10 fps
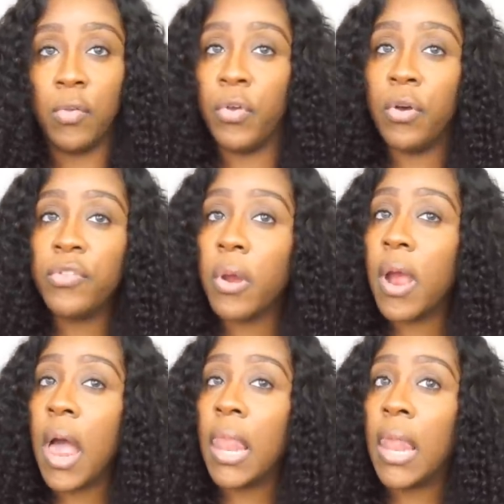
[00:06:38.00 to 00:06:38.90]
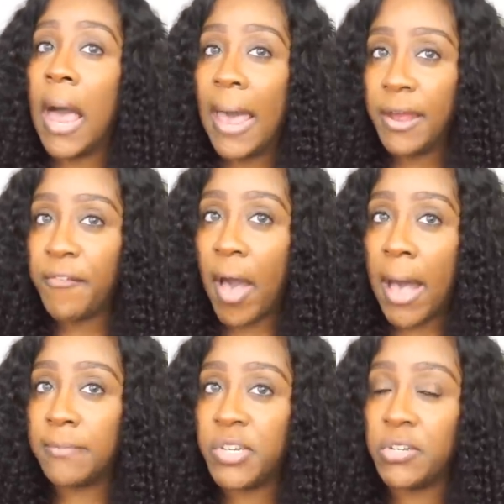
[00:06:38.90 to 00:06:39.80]
those are a lot of
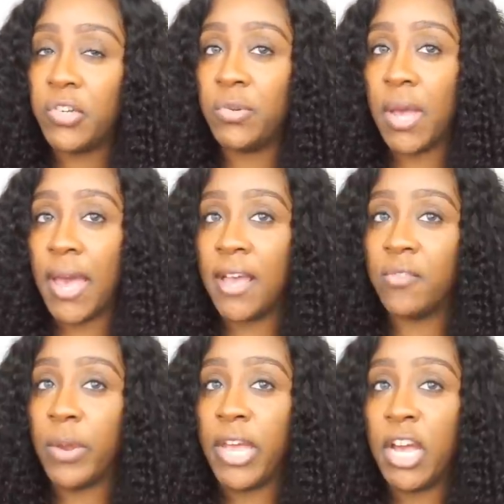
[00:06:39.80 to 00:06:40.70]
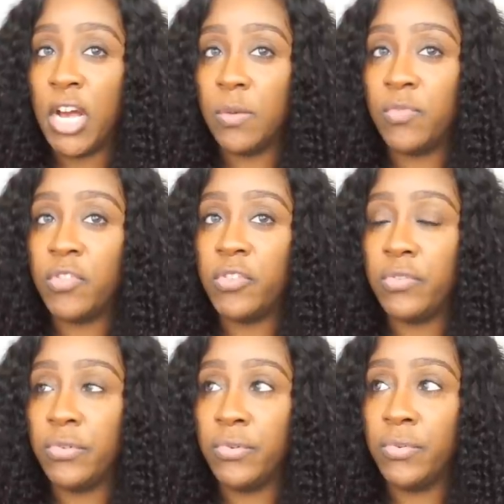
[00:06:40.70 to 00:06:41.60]
options, you guys, when it comes
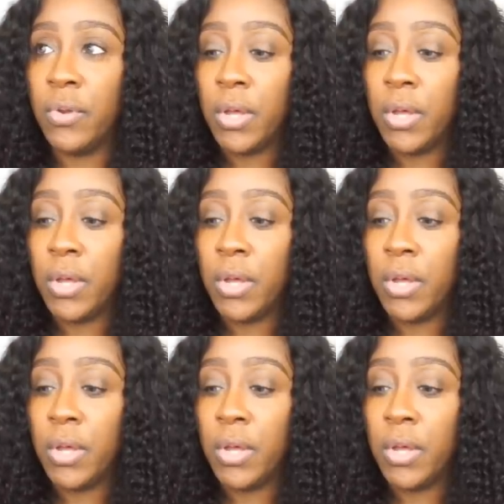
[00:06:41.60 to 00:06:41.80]
to